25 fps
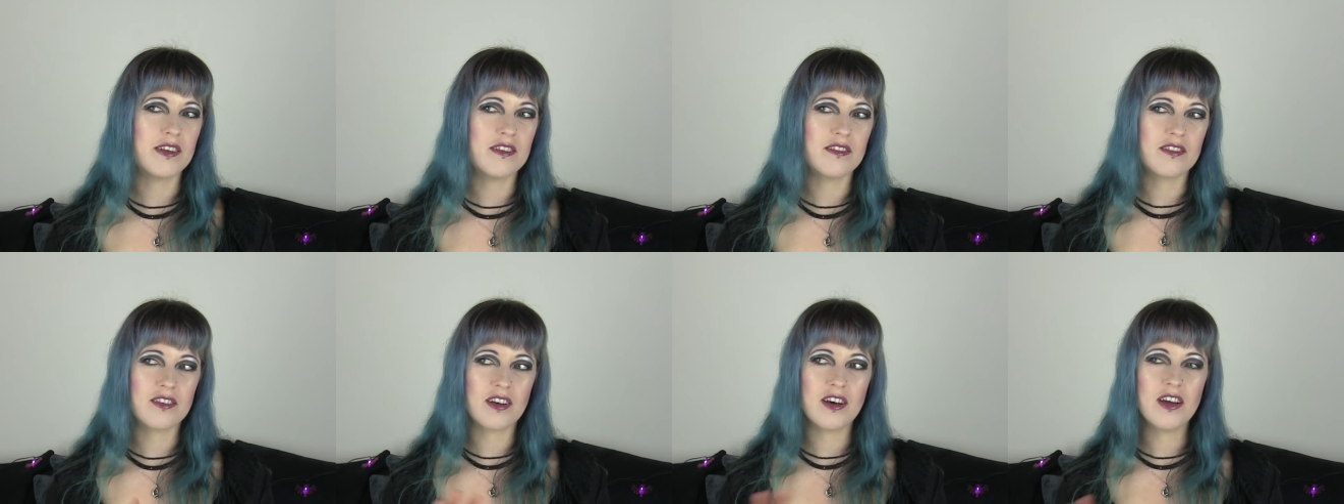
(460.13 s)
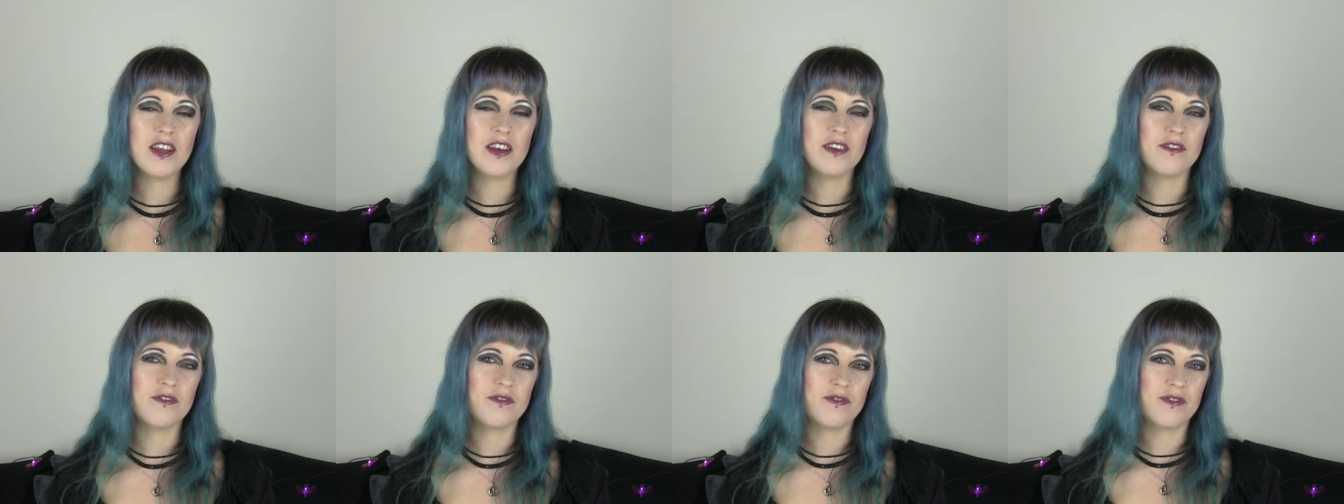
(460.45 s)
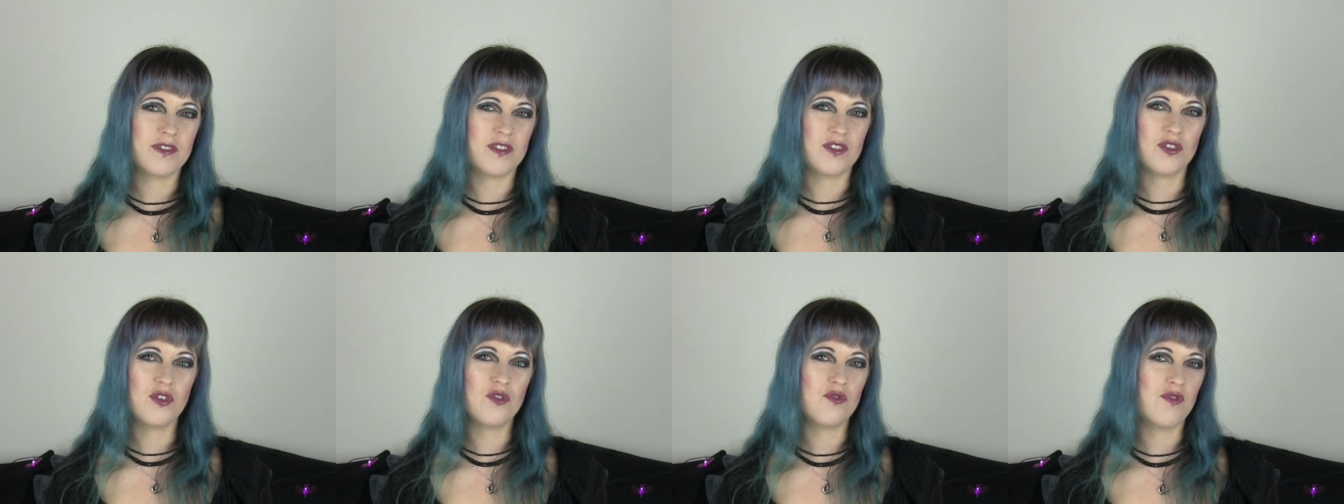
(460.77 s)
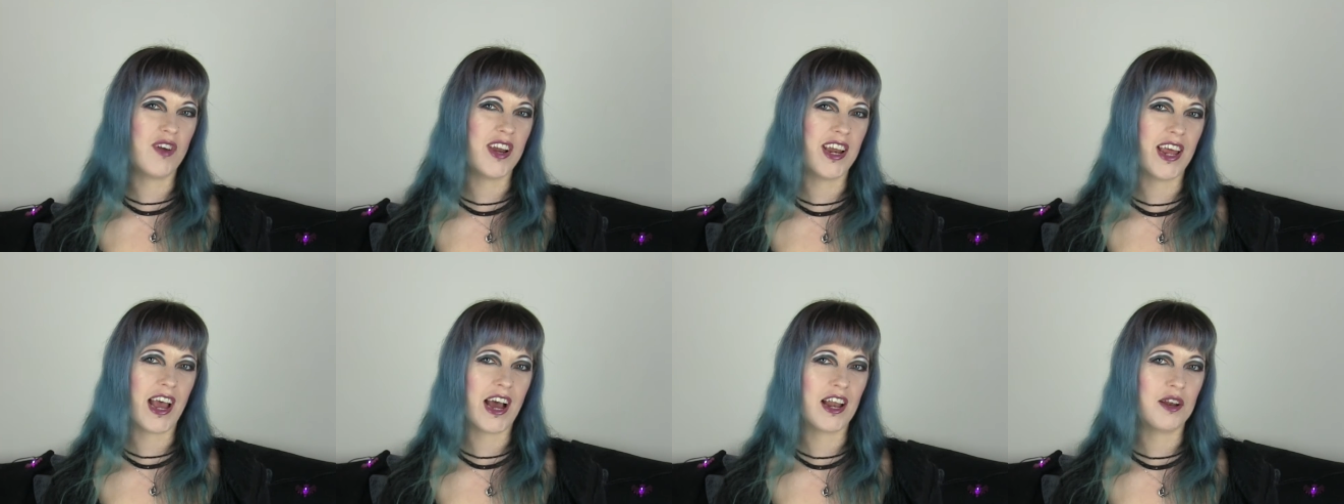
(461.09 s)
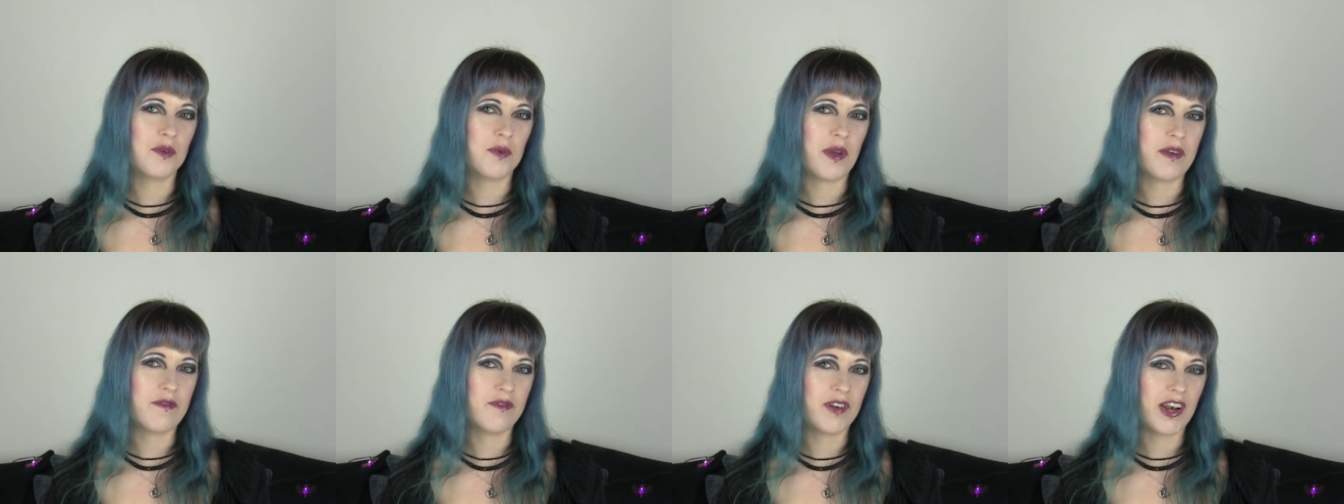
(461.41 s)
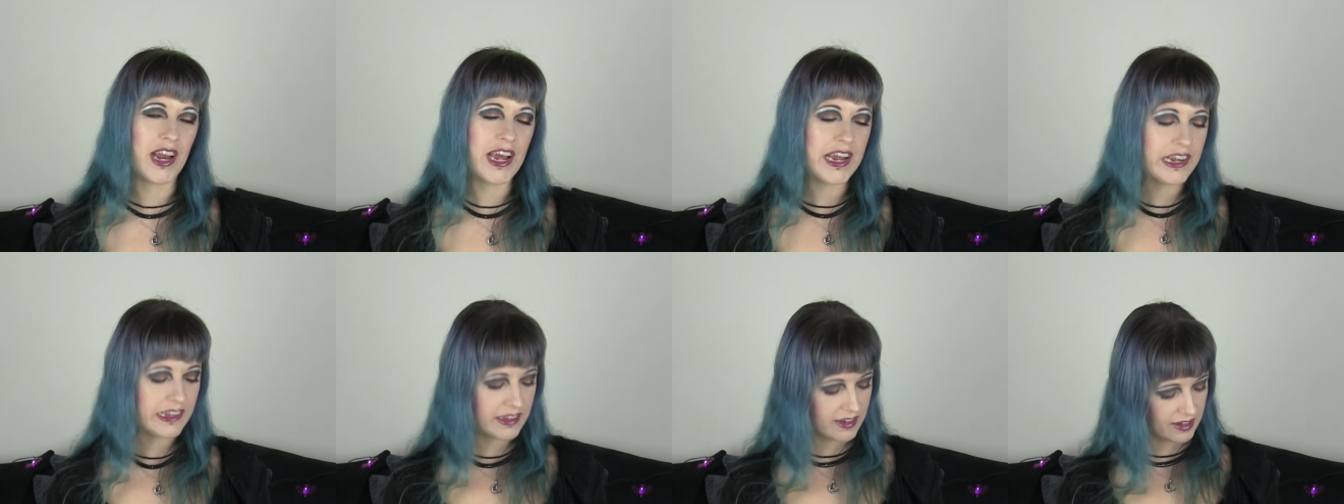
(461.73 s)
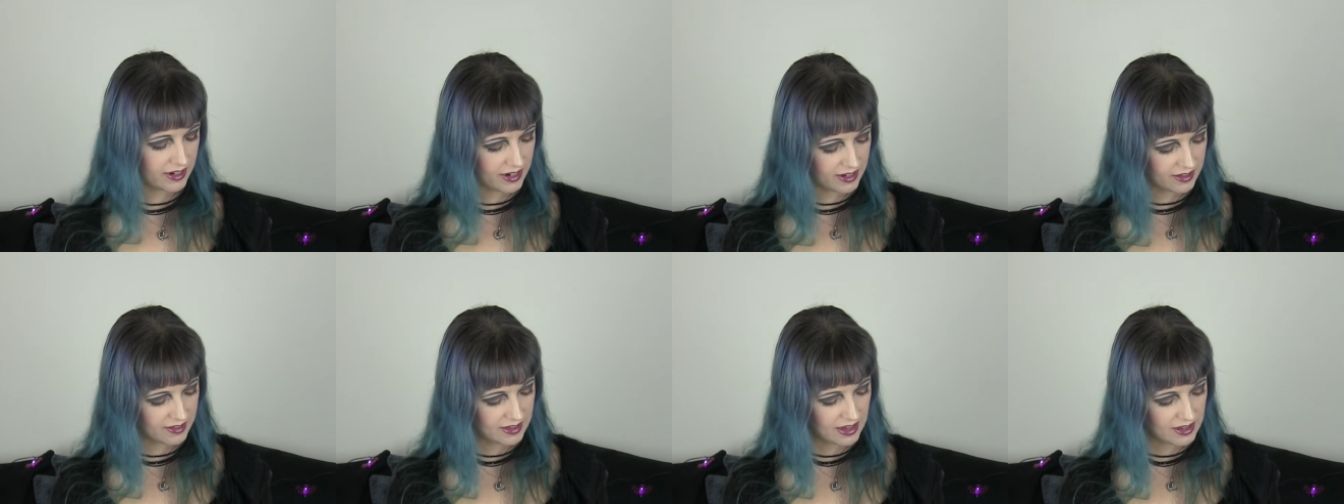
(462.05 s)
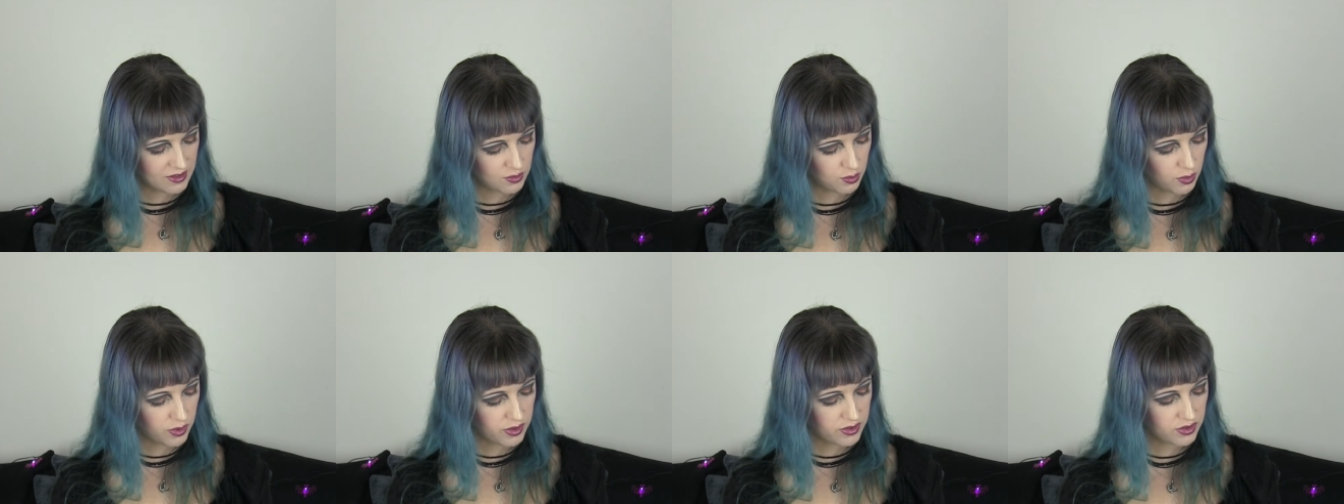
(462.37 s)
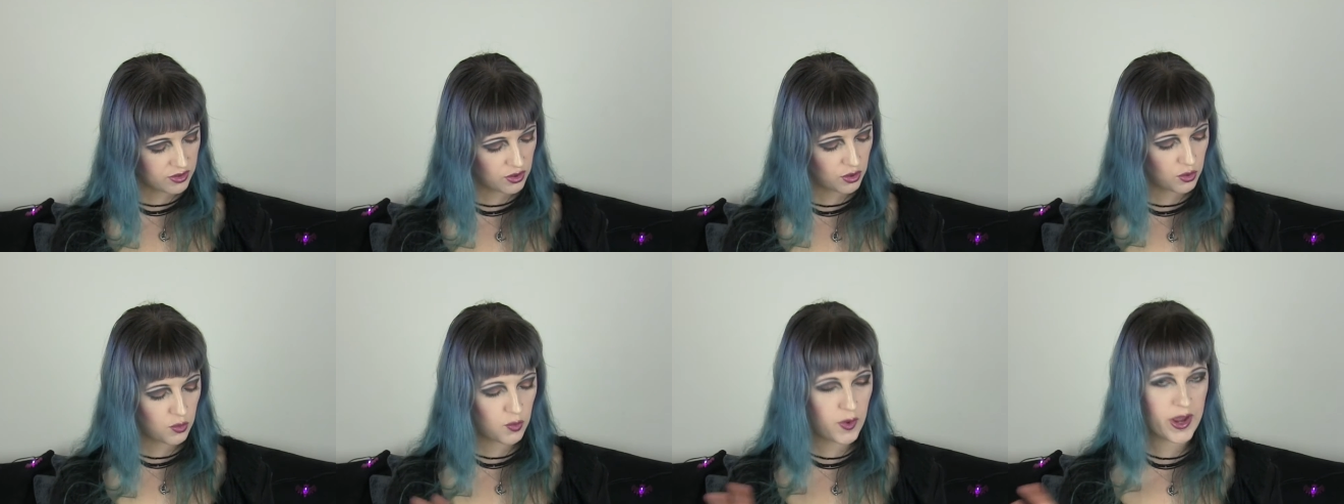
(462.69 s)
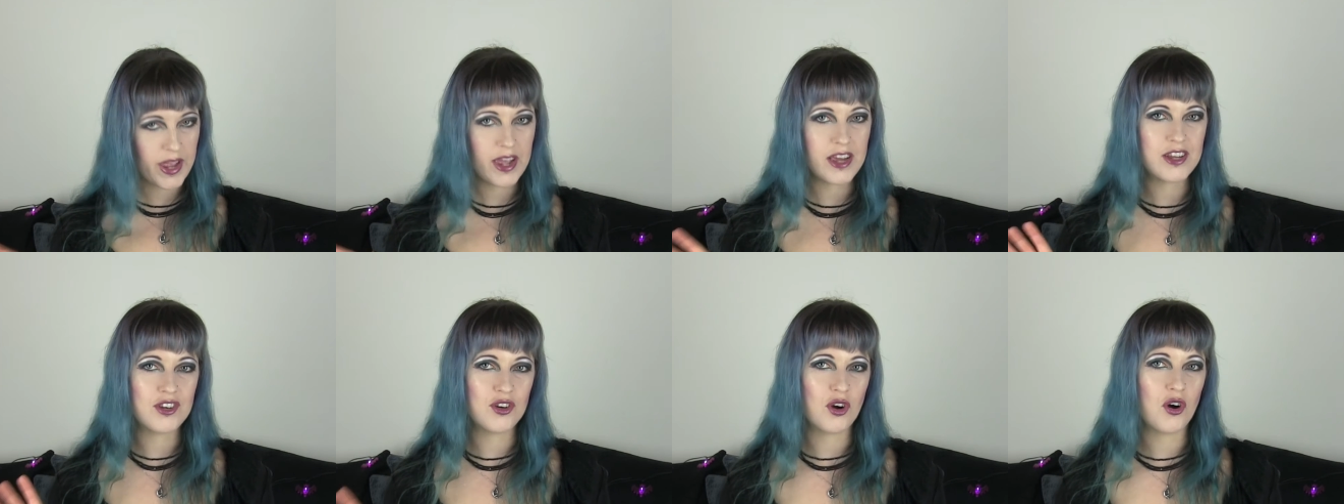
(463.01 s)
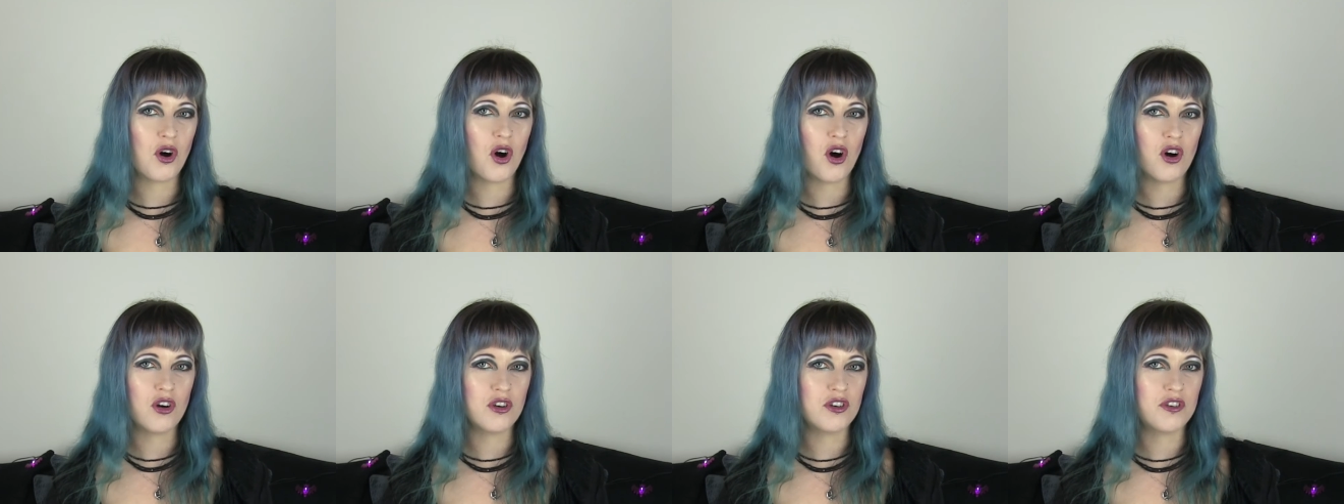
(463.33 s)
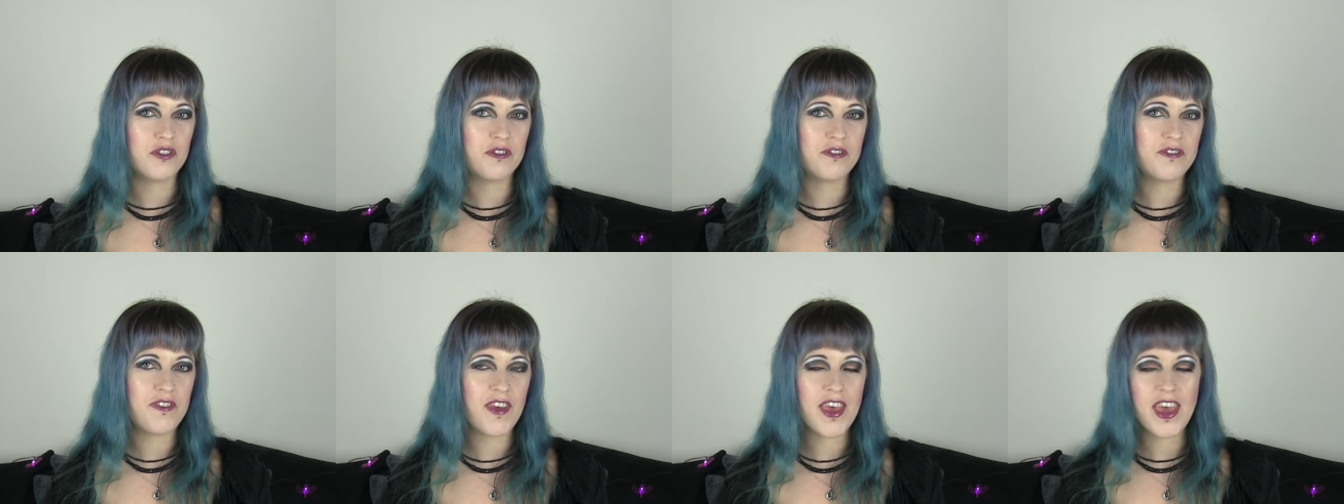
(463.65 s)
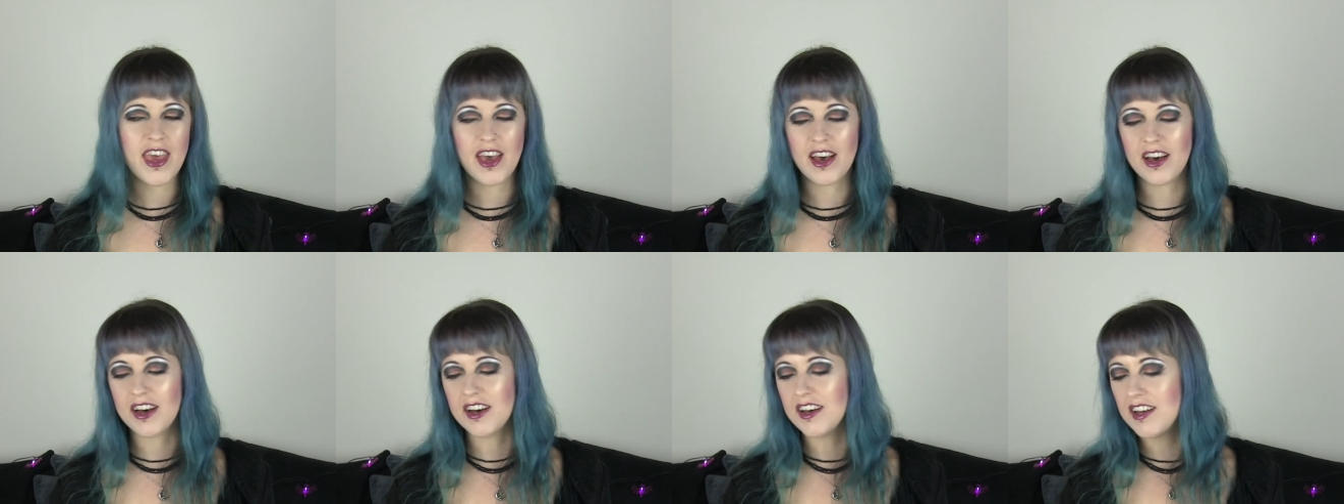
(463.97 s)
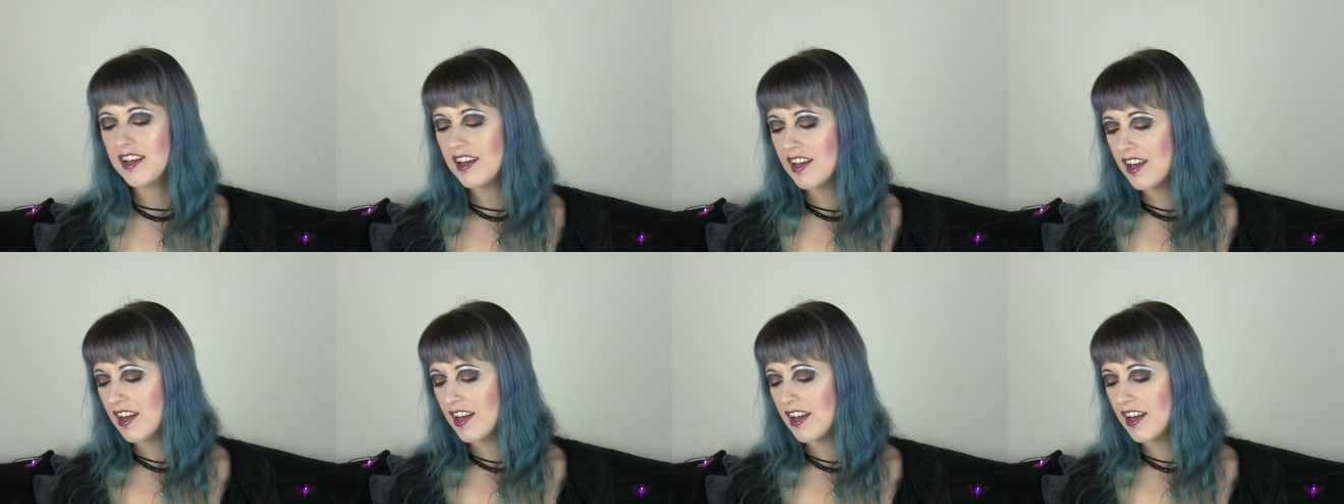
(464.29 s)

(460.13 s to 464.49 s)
It's not really Halloween related. It says, what's your weird or odd fear?